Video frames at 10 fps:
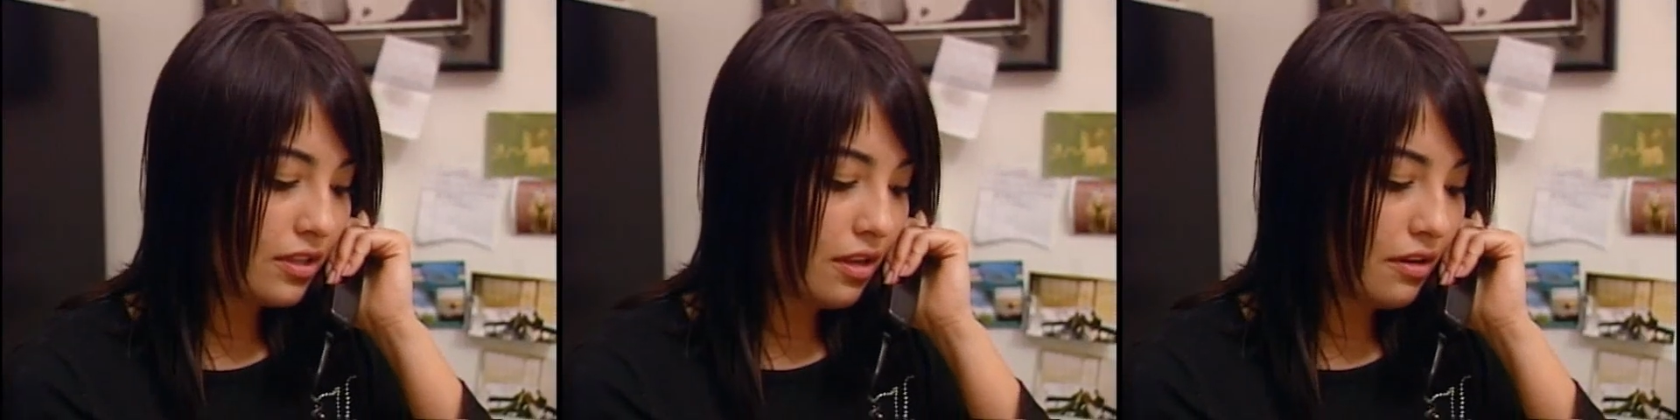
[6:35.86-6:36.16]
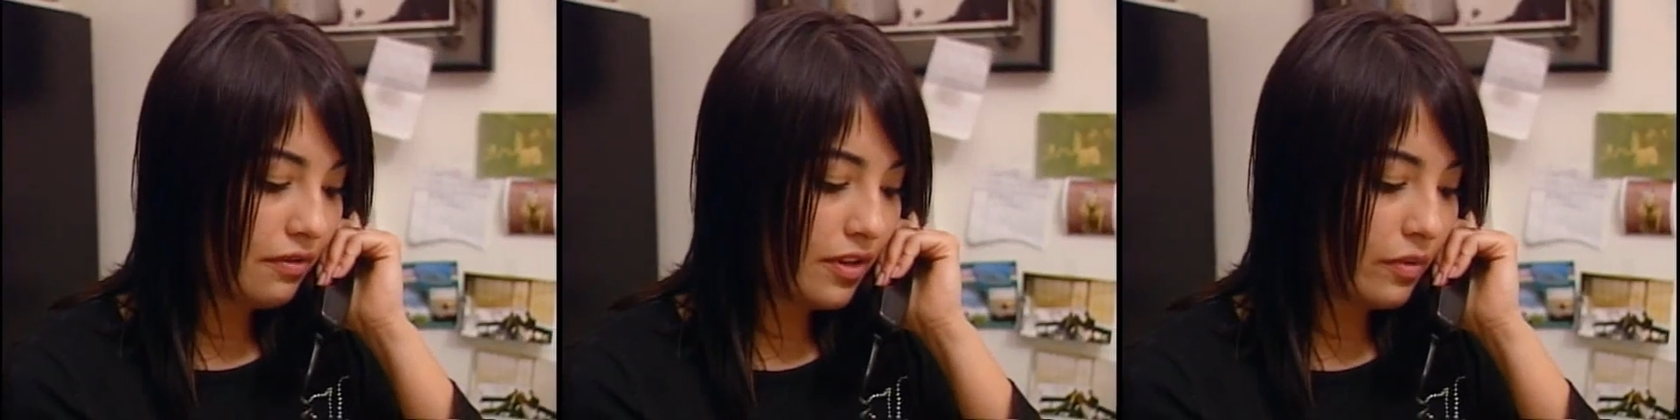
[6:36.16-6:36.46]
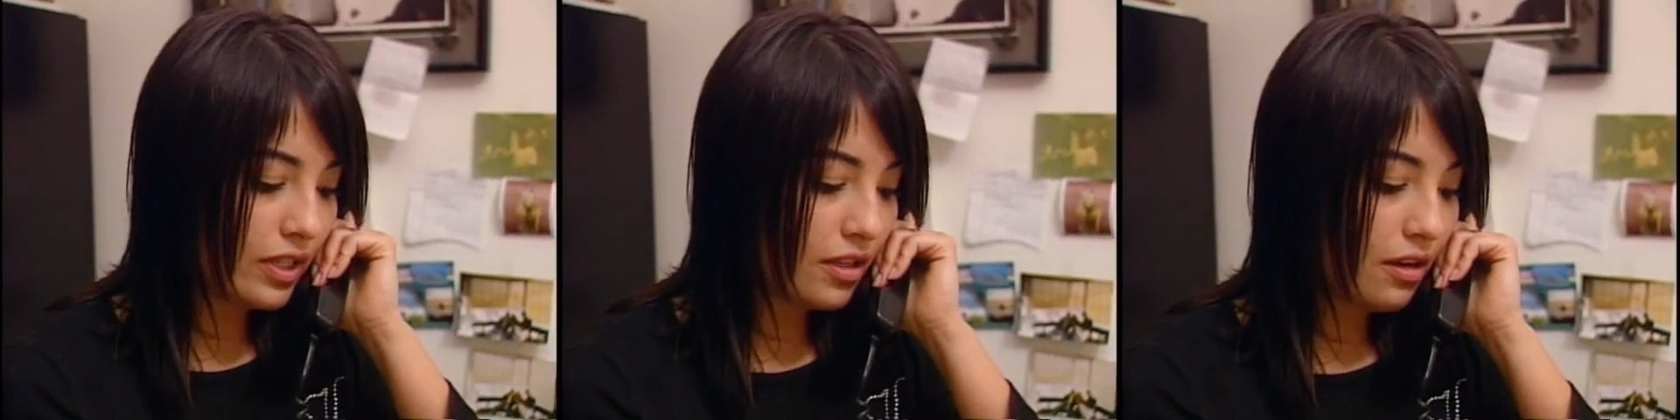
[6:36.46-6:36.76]
Salon over in
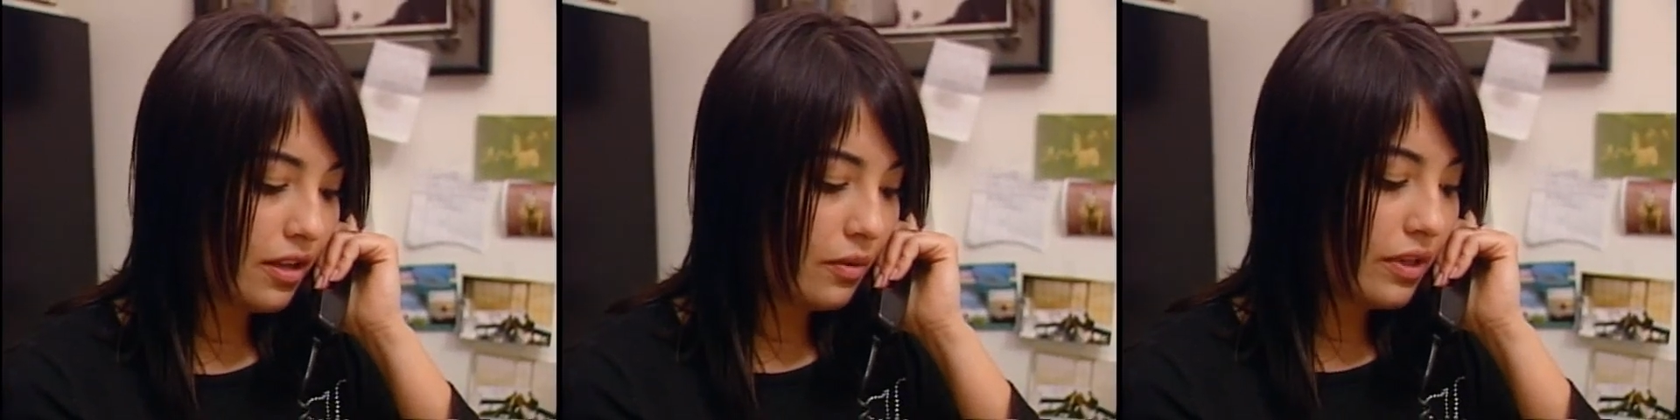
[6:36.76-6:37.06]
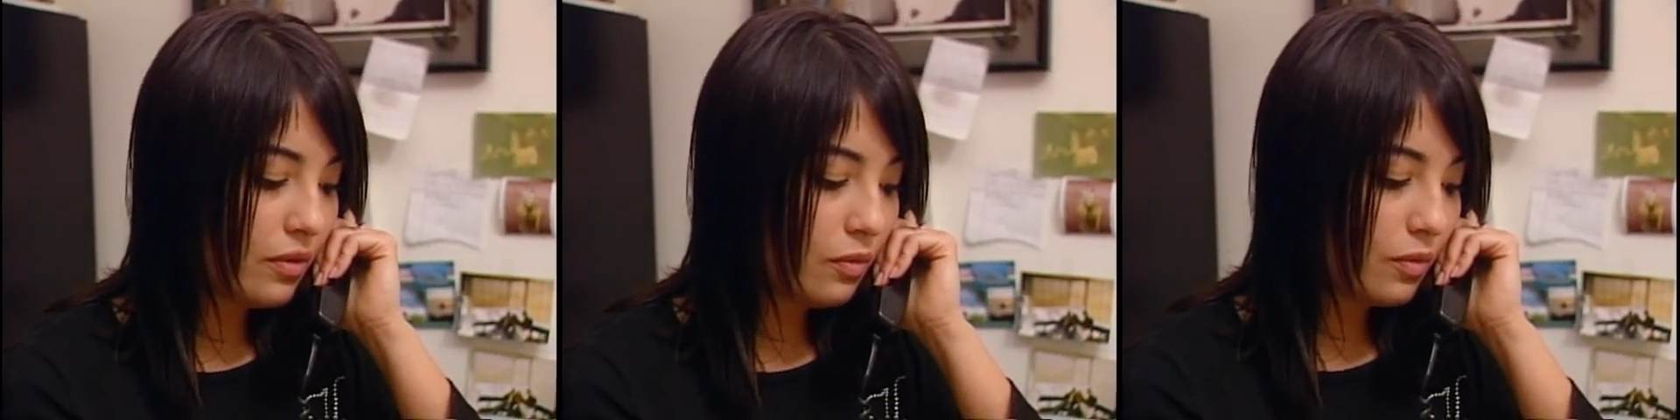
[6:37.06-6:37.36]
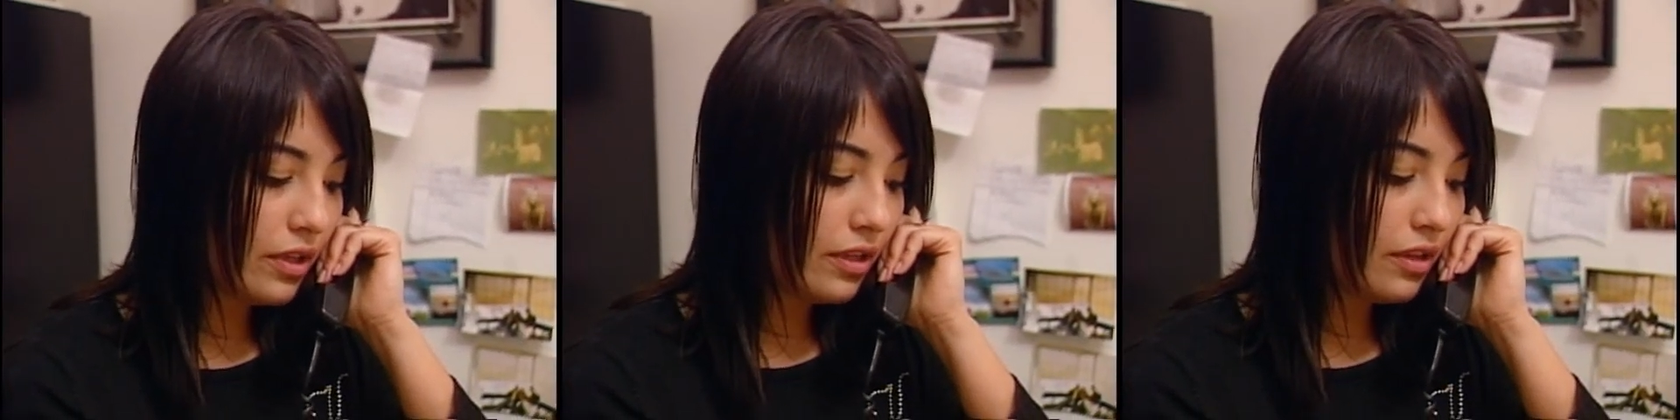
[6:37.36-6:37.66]
West Hollywood.
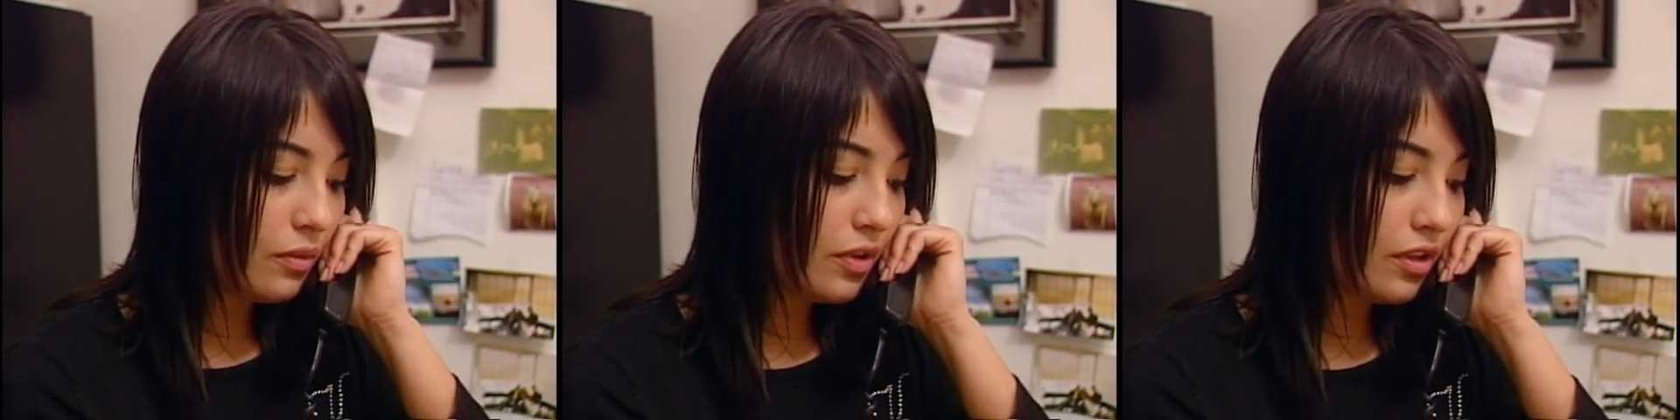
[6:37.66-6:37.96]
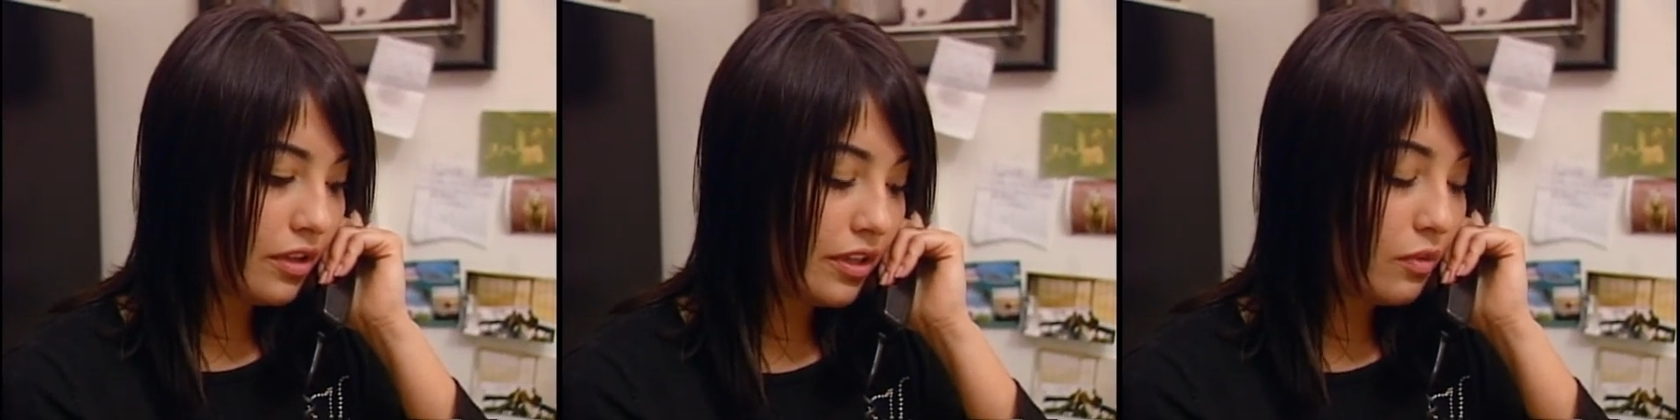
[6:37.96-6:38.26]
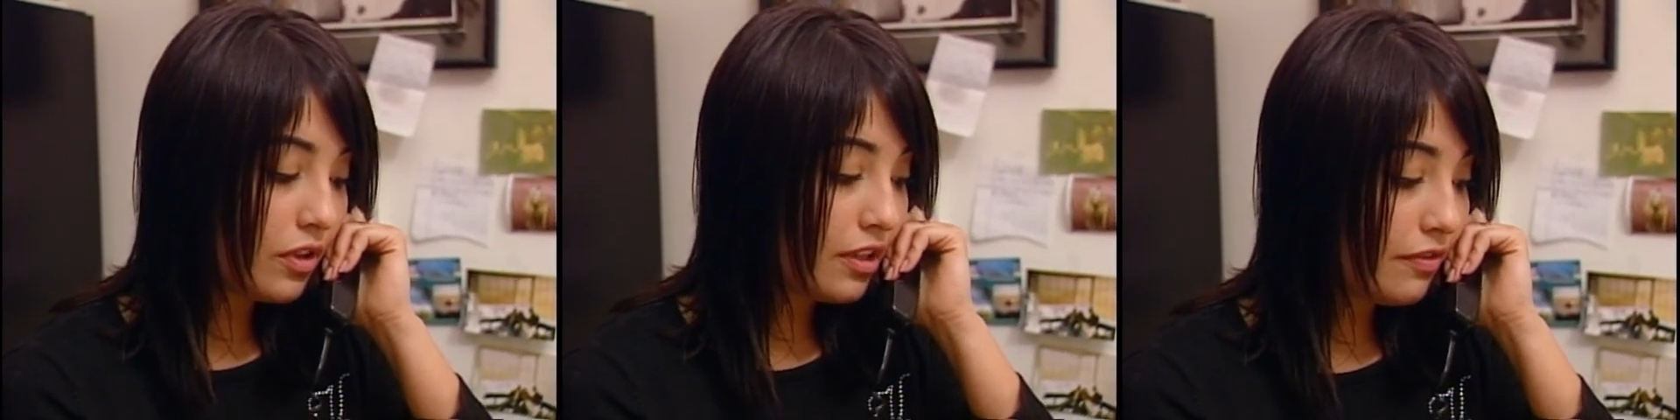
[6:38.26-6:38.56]
We were looking,
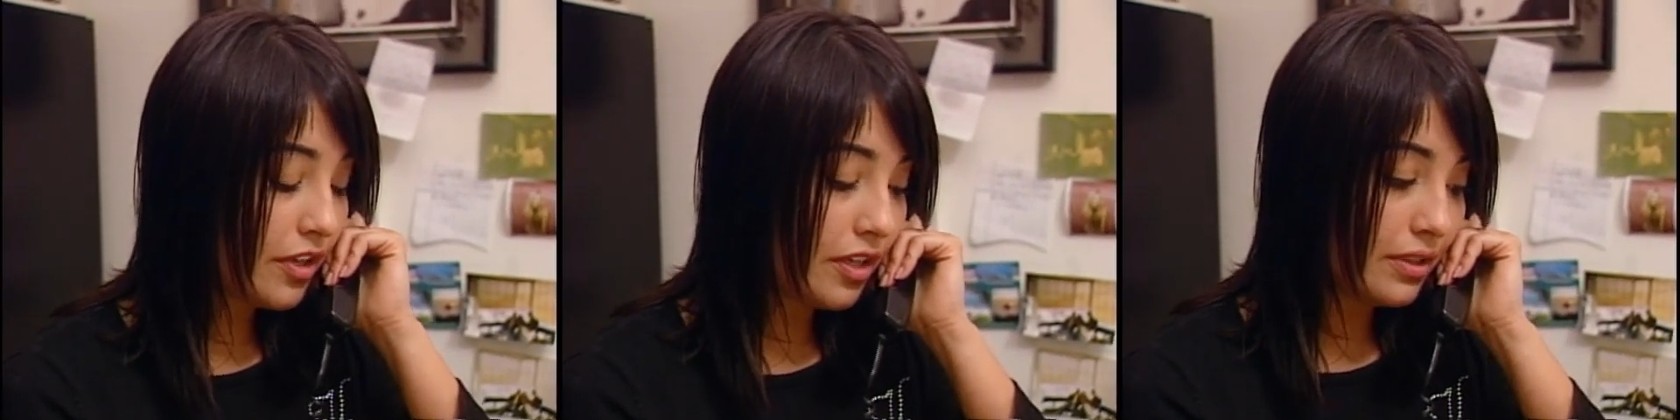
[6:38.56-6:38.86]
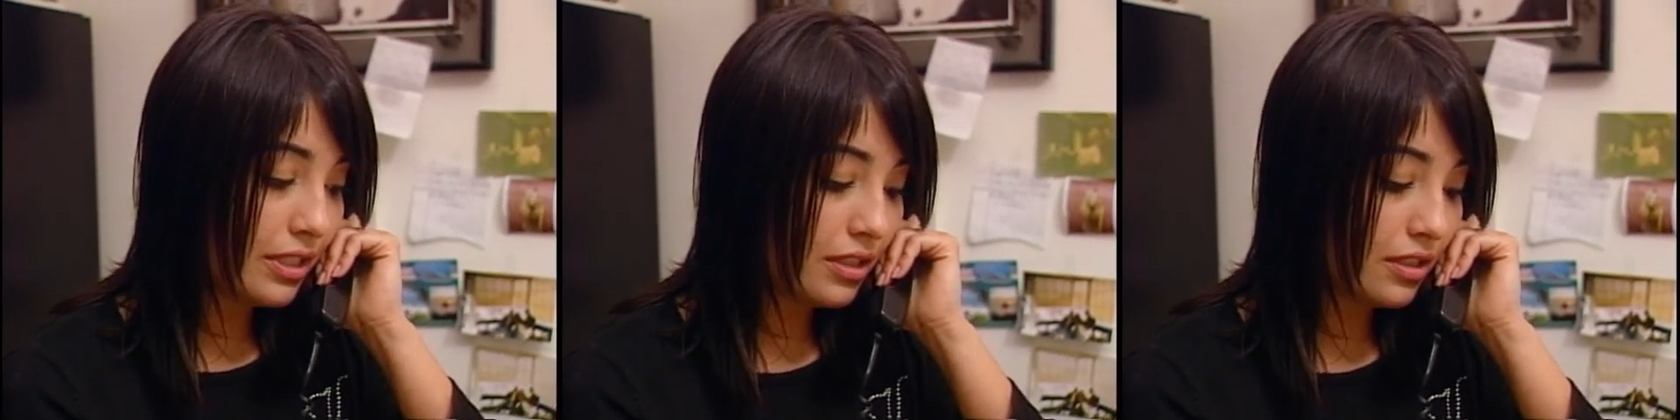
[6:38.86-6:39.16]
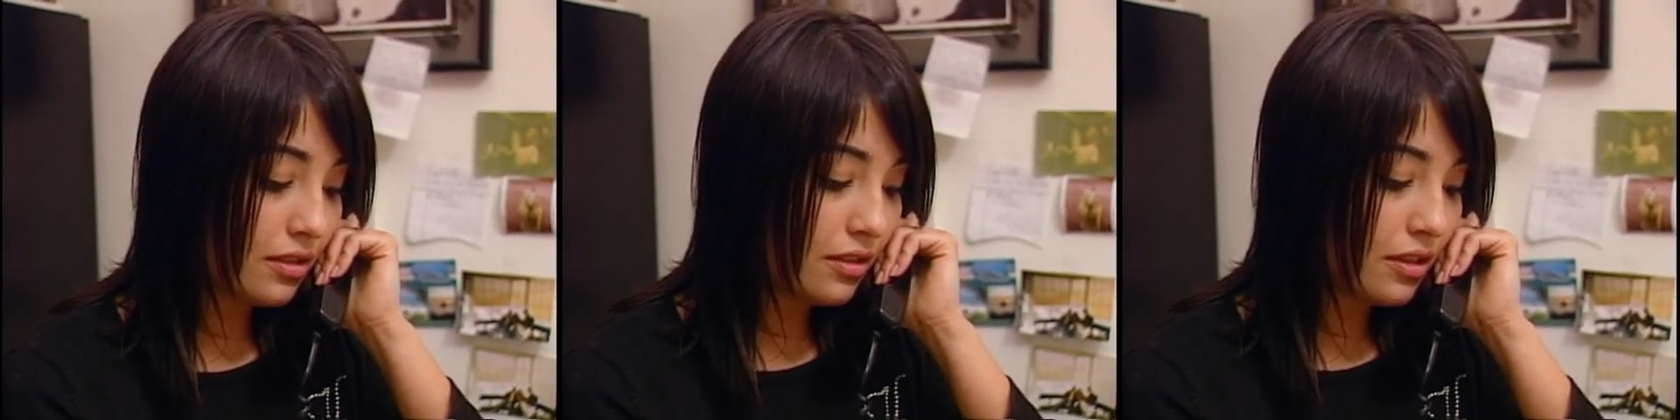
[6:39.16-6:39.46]
we're looking for a new assistant.